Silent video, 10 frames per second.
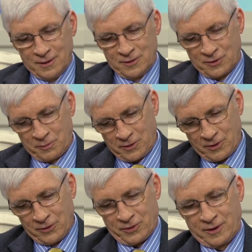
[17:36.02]
Just
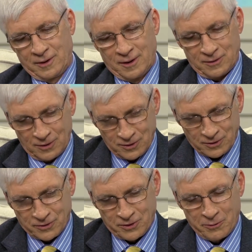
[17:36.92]
because I teach
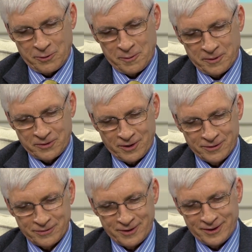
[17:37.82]
at the seminary
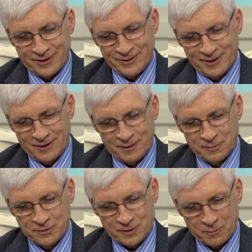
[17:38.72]
myself now, I've
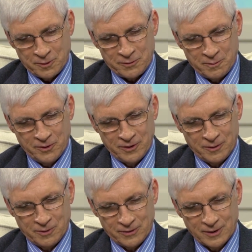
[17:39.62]
been somewhat
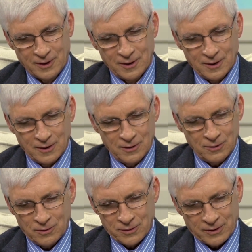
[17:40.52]
familiar with,
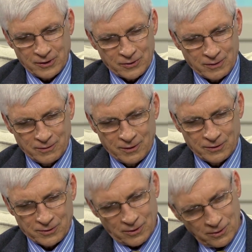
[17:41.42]
over the last several
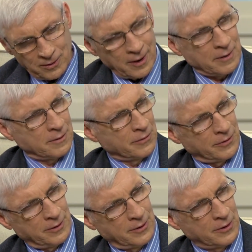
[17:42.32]
years, a whole lot of
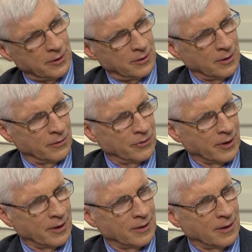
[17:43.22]
different initiatives
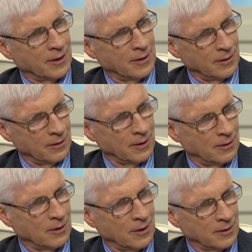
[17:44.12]
that the
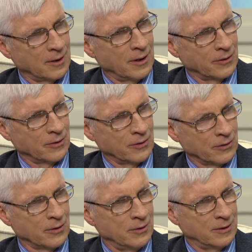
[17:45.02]
Archdiocese
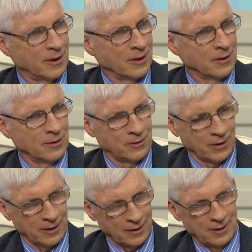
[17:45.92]
is undertaking to
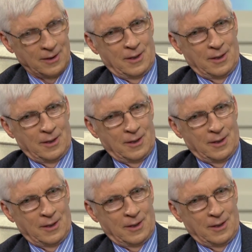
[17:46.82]
try to